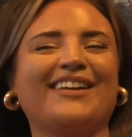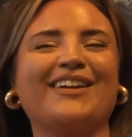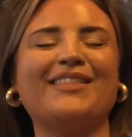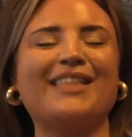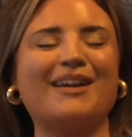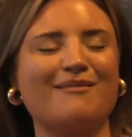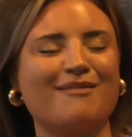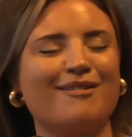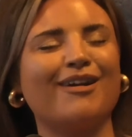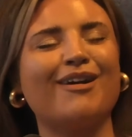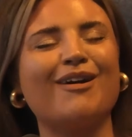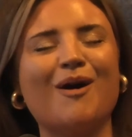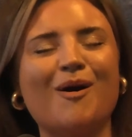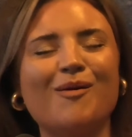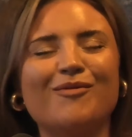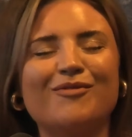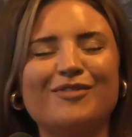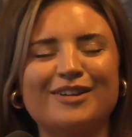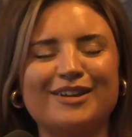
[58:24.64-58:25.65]
You know, they will
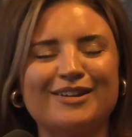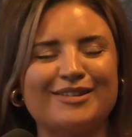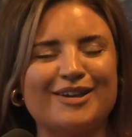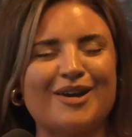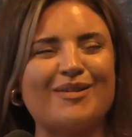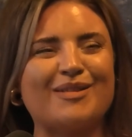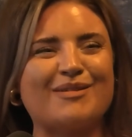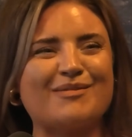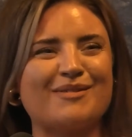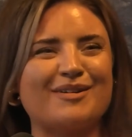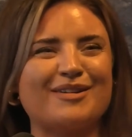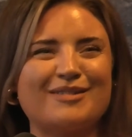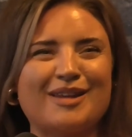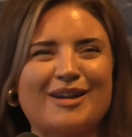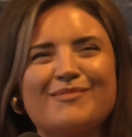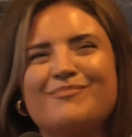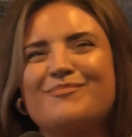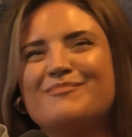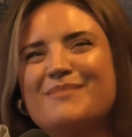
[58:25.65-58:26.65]
come for you though. They want to
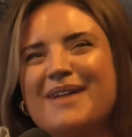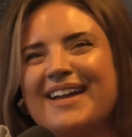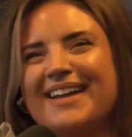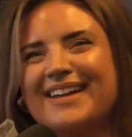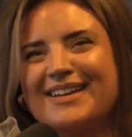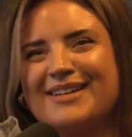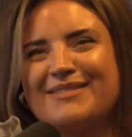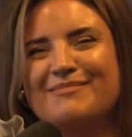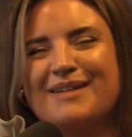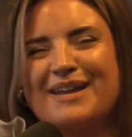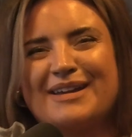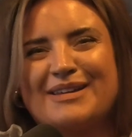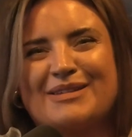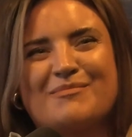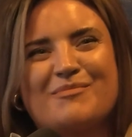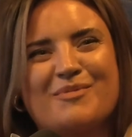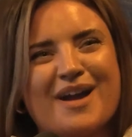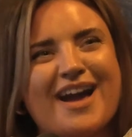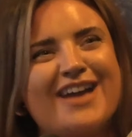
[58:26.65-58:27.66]
like make an
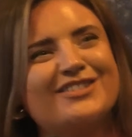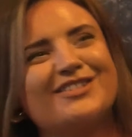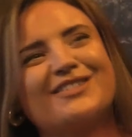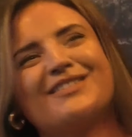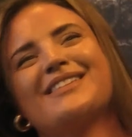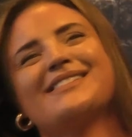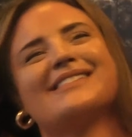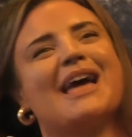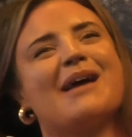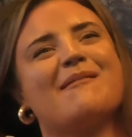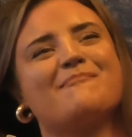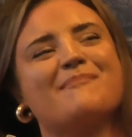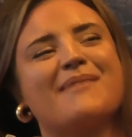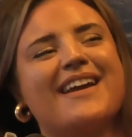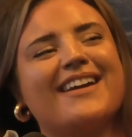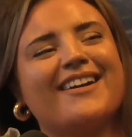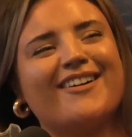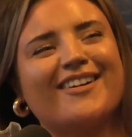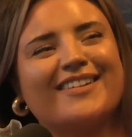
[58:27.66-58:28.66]
impression. This
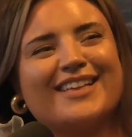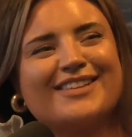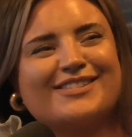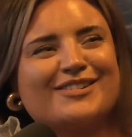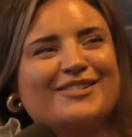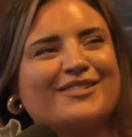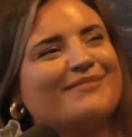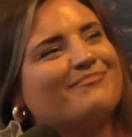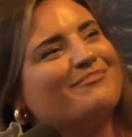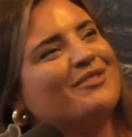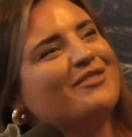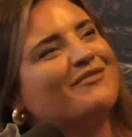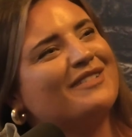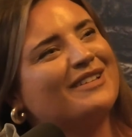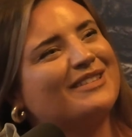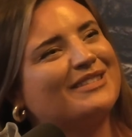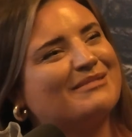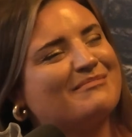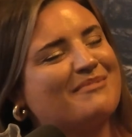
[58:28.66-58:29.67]
MMA guy that's going to move
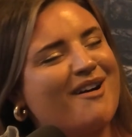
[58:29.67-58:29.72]
into